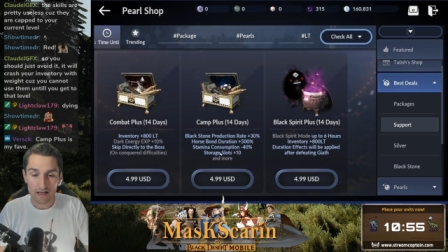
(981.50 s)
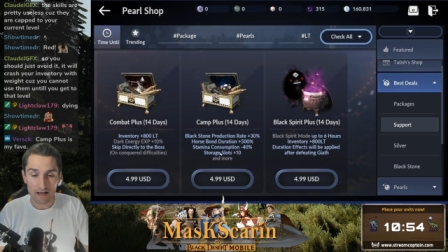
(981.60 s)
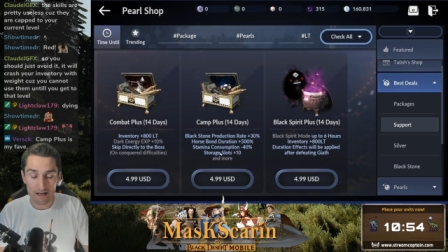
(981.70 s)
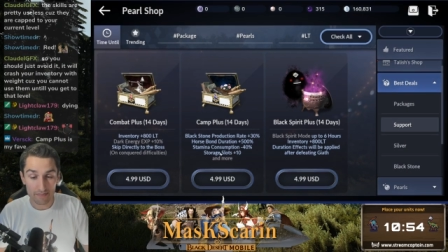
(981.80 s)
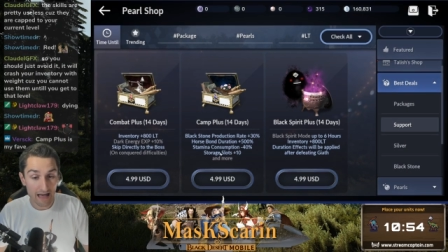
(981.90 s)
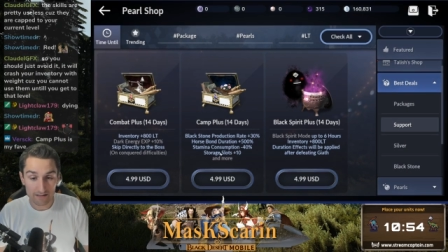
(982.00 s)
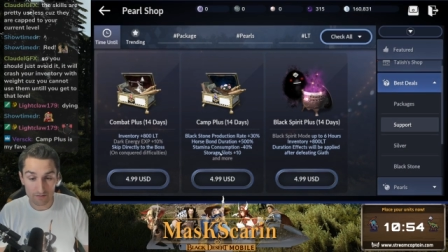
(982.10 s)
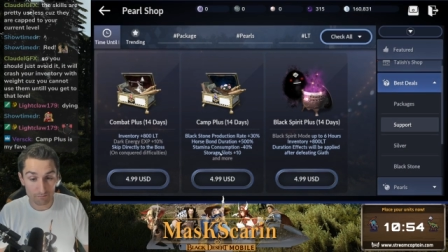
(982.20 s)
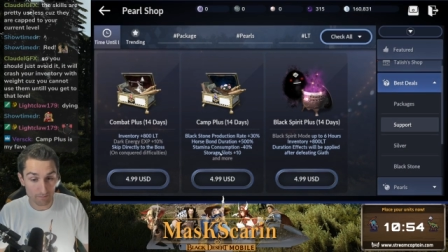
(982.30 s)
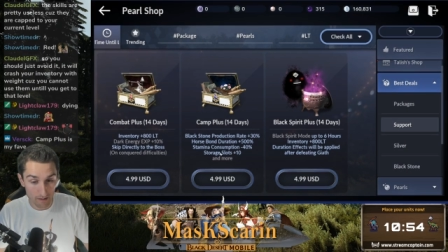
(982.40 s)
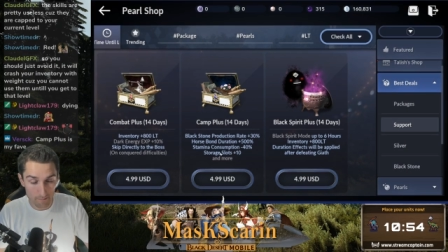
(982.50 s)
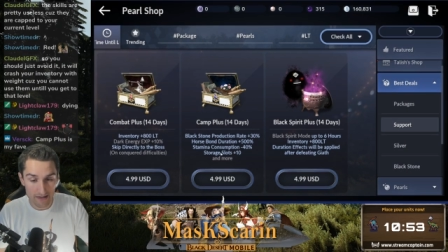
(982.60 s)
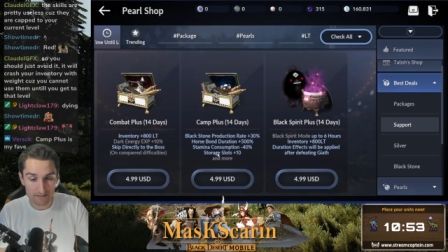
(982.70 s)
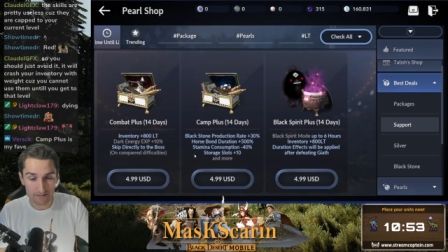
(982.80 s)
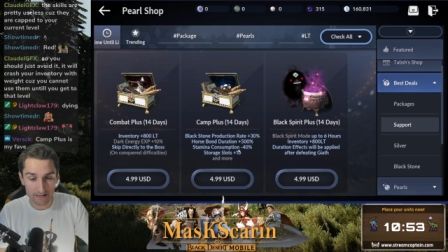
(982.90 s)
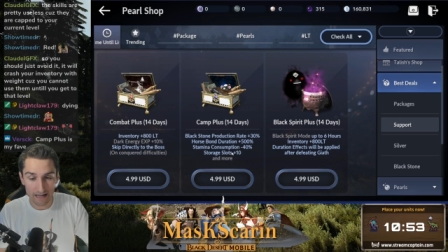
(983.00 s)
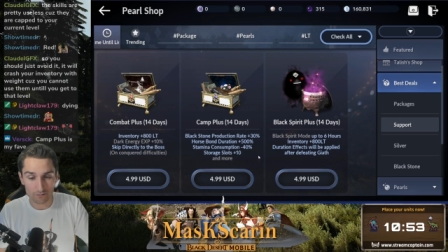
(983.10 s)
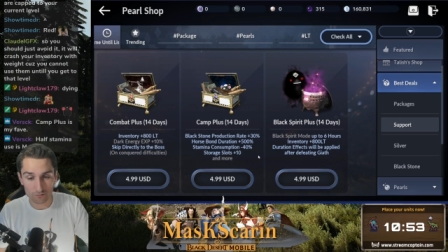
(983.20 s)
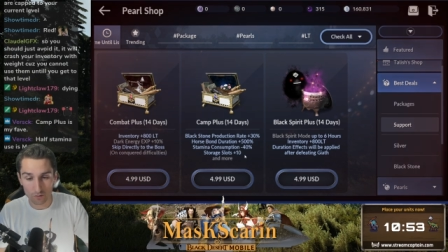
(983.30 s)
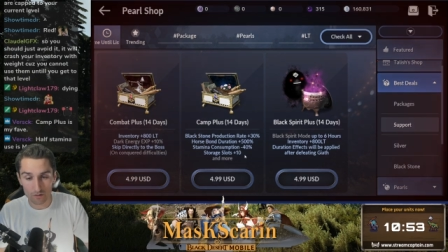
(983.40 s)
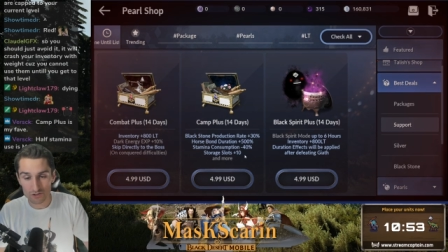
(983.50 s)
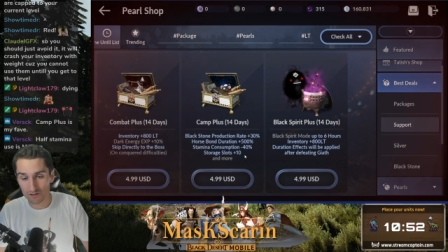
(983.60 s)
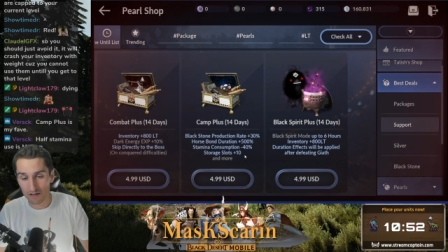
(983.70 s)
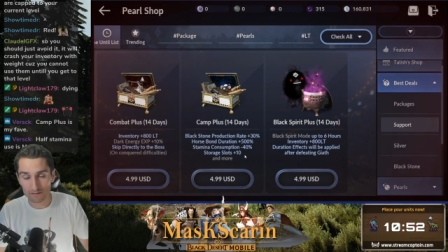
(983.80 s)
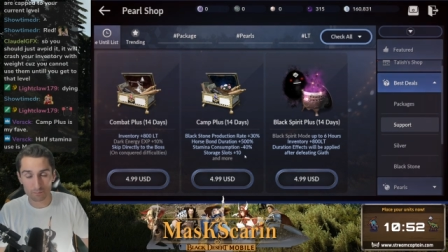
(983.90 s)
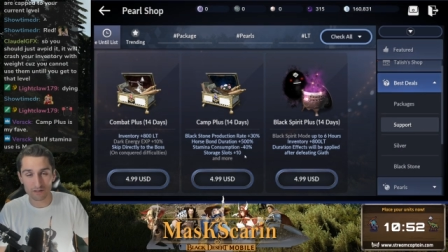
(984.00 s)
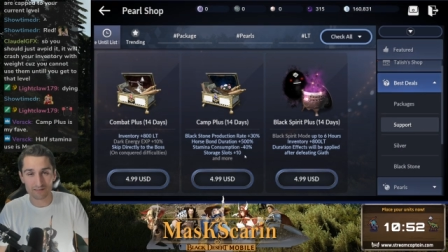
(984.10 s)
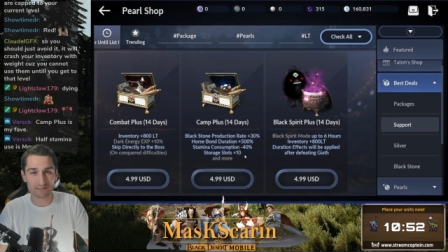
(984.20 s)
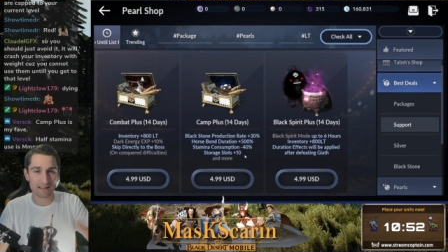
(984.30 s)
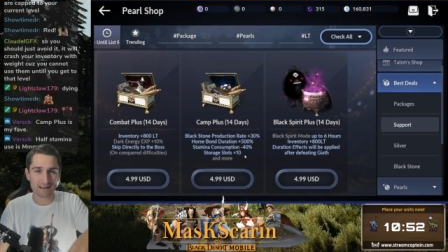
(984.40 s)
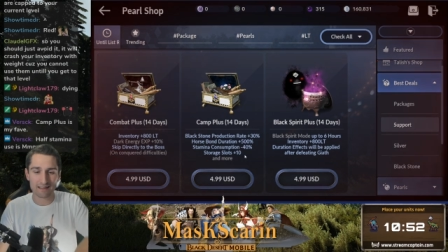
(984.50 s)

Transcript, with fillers: Uh, that's amazing. And storage slots plus 10,